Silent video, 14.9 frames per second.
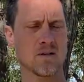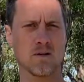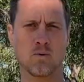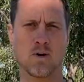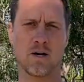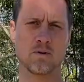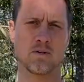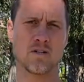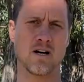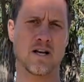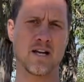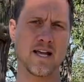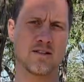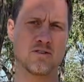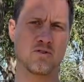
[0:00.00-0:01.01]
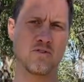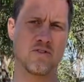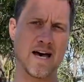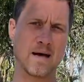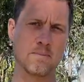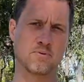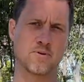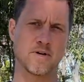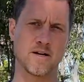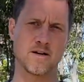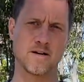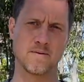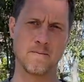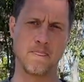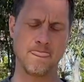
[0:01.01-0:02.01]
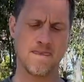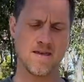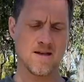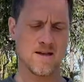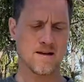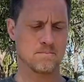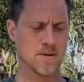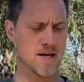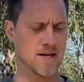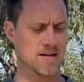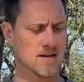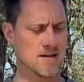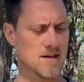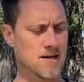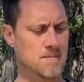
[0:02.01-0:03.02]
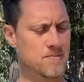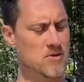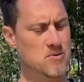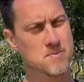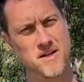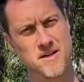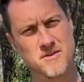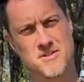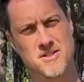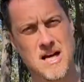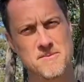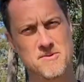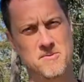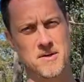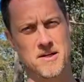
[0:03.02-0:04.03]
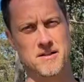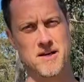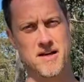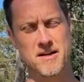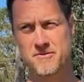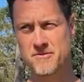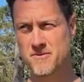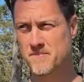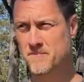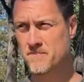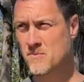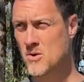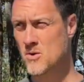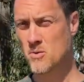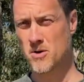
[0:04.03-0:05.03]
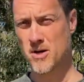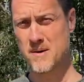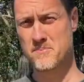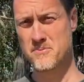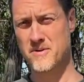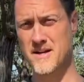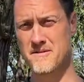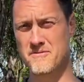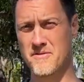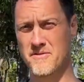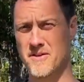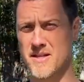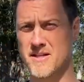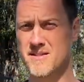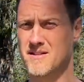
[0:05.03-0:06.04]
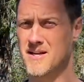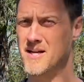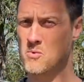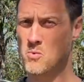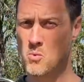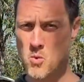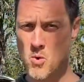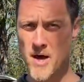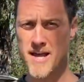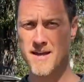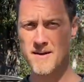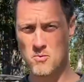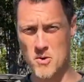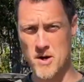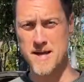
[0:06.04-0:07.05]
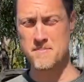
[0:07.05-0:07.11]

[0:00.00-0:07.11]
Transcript: Why would God answer that prayer? But there's been other times in my life where I'm praying for things like way, way